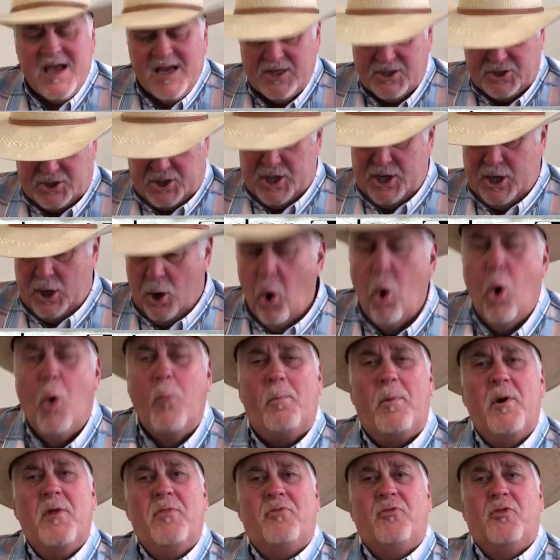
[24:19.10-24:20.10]
She
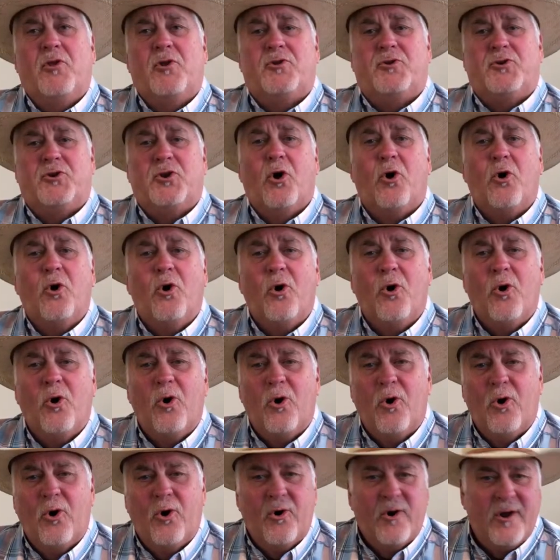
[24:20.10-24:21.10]
opened the
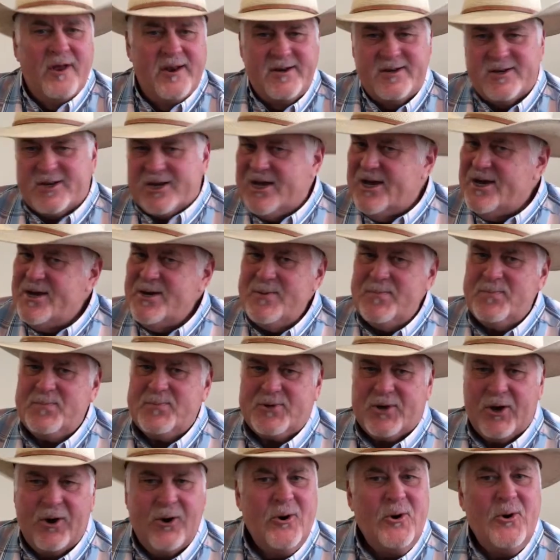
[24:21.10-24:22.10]
door and
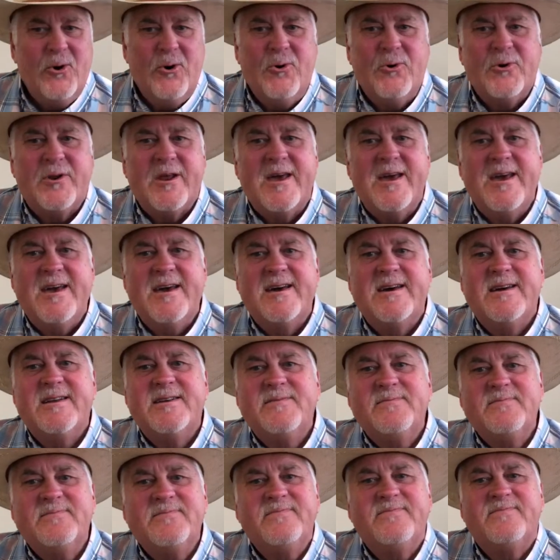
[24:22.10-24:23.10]
tiptoed in.
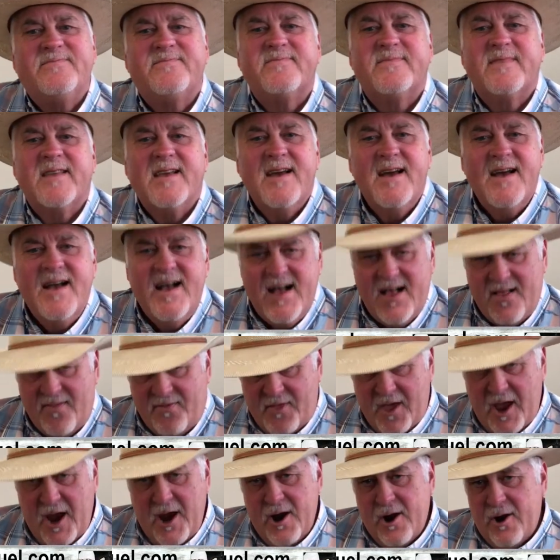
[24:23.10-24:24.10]

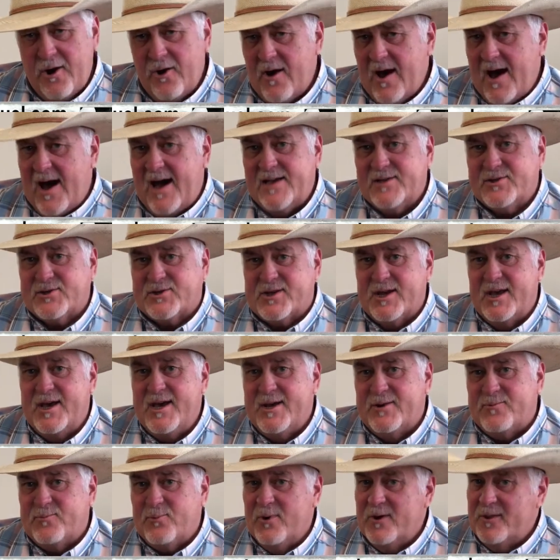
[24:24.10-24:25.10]
There I
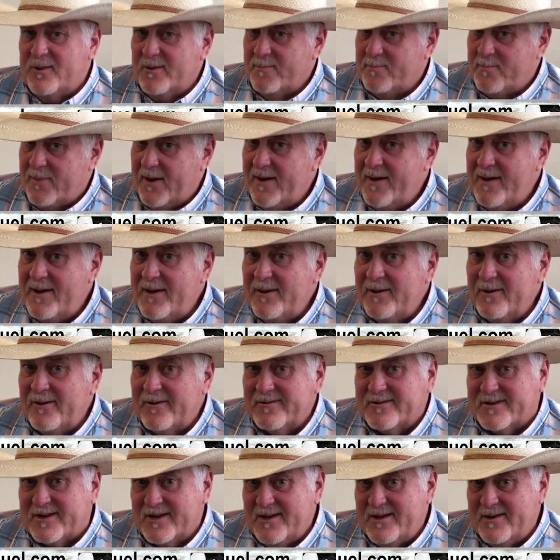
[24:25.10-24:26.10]
sat with a
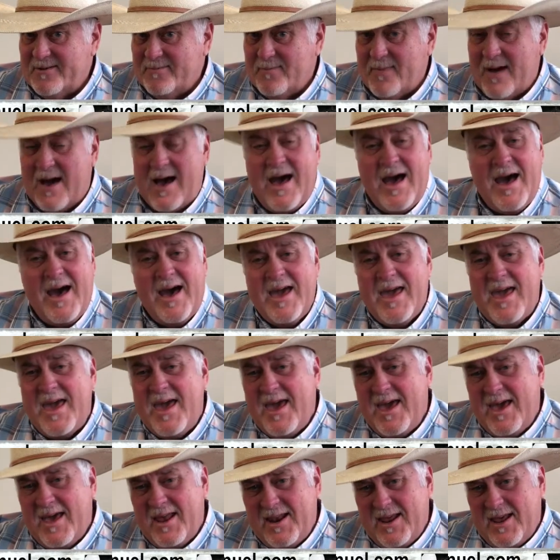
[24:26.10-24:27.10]
belt in my
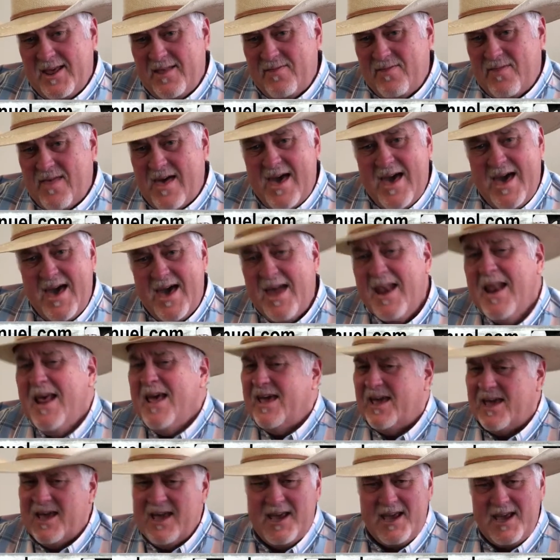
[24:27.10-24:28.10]
hand in that
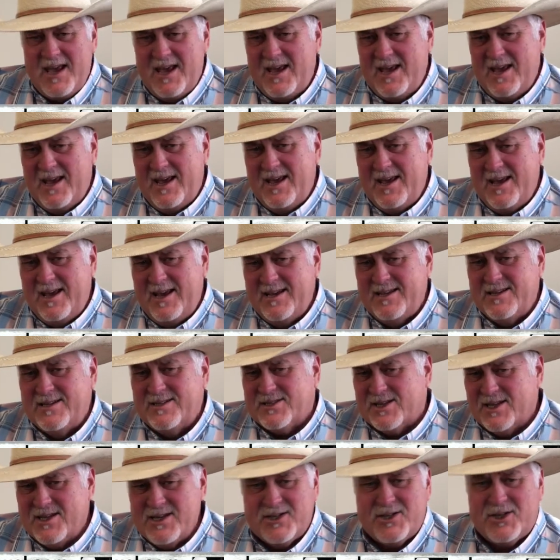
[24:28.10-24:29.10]

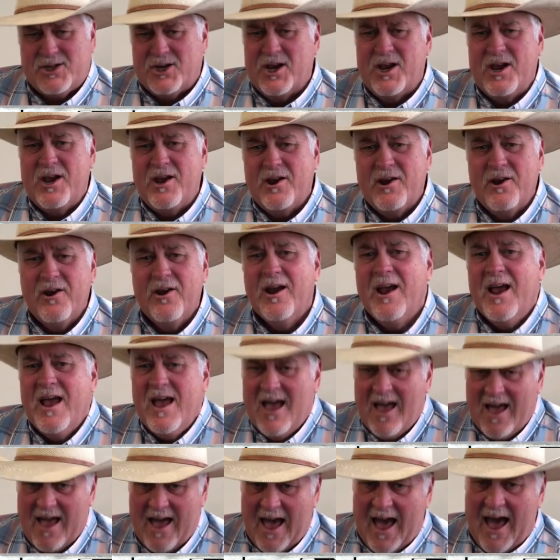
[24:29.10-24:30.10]
easy chair,
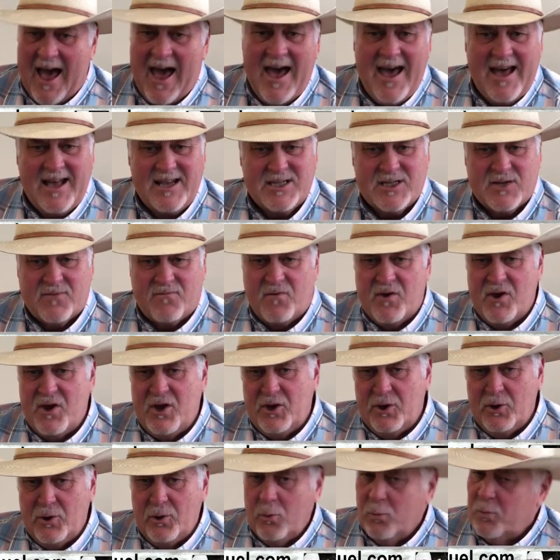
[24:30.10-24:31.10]
eyes
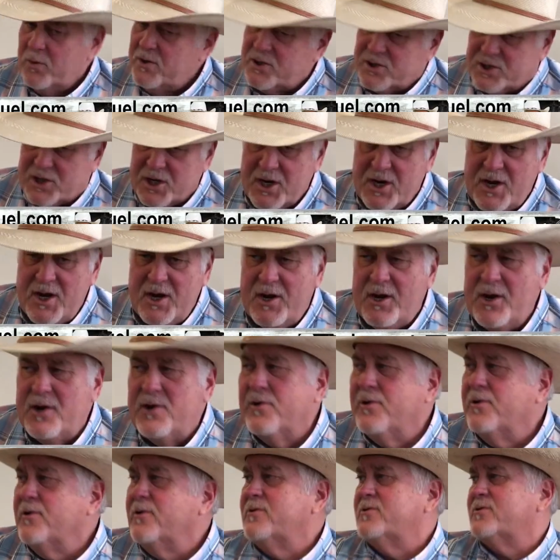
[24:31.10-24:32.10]
filled with
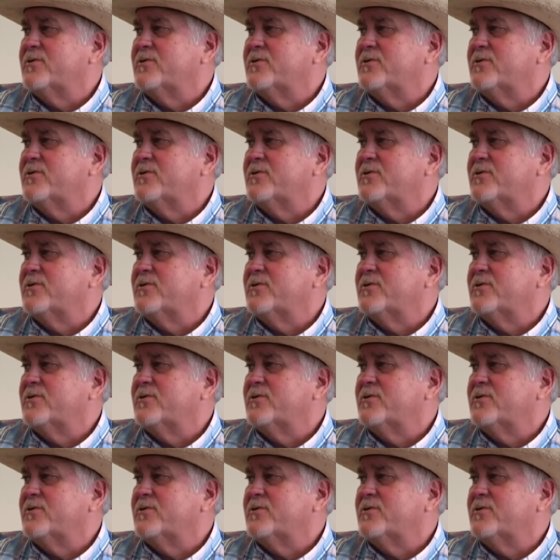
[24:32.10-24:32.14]
tears.